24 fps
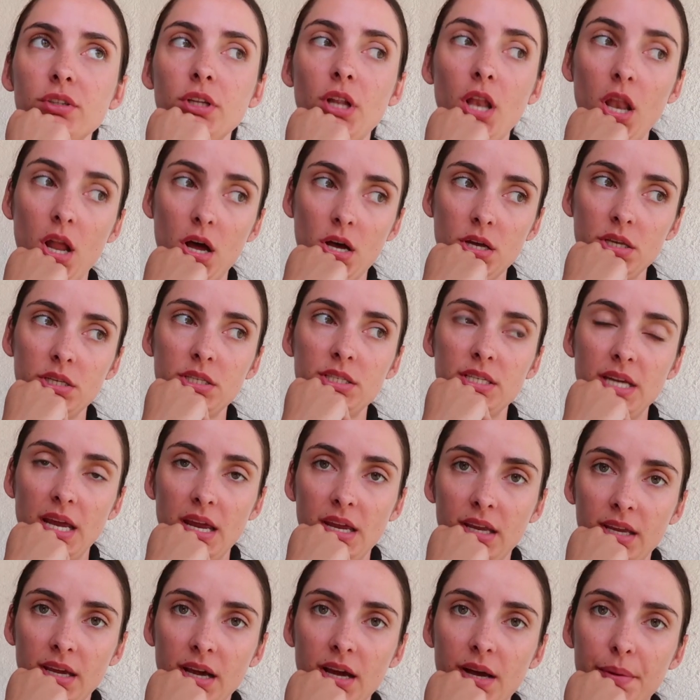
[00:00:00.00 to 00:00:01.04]
Last day
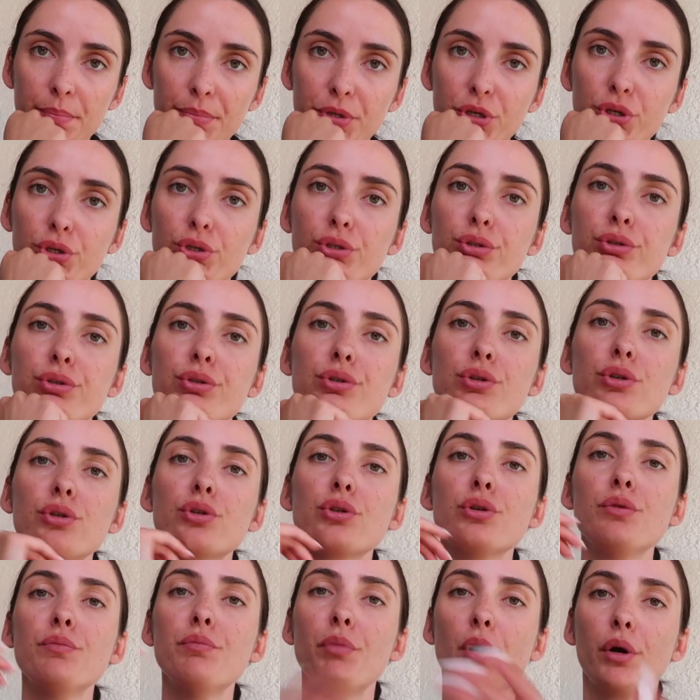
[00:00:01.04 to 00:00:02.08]
here, because
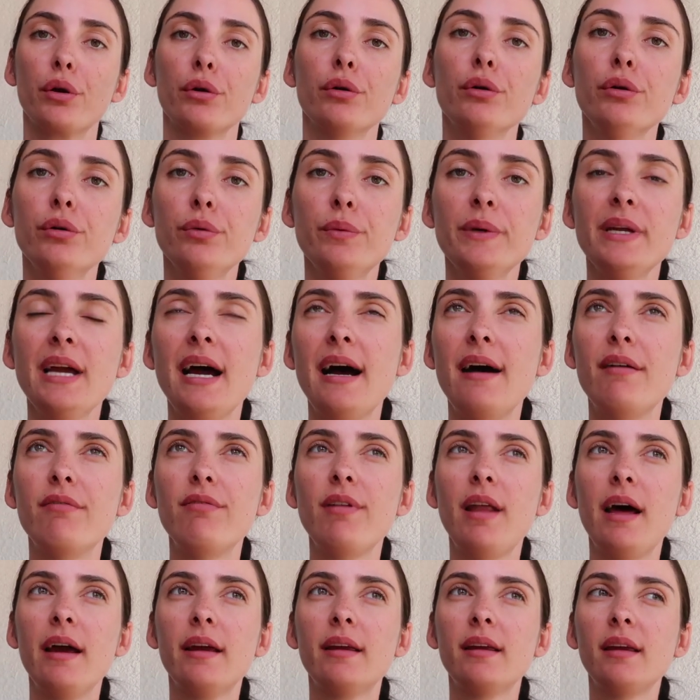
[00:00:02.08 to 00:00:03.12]
tomorrow we have
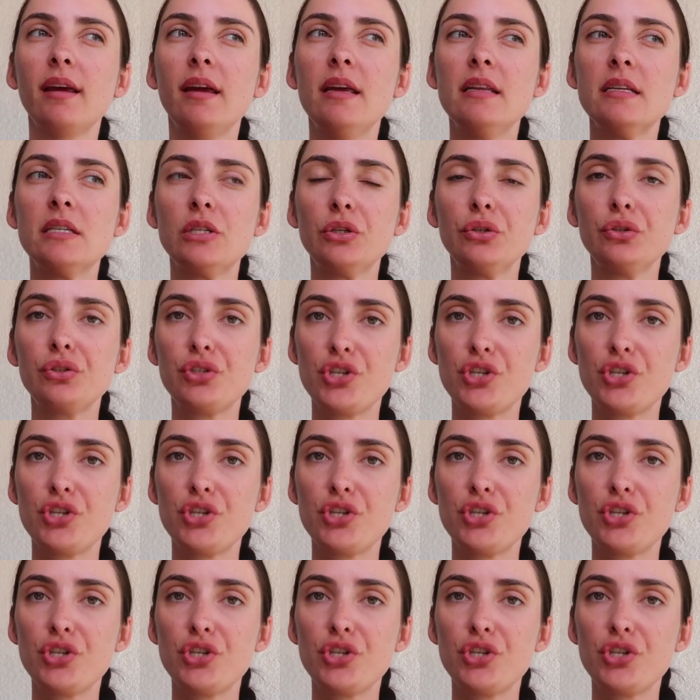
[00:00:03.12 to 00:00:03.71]
like until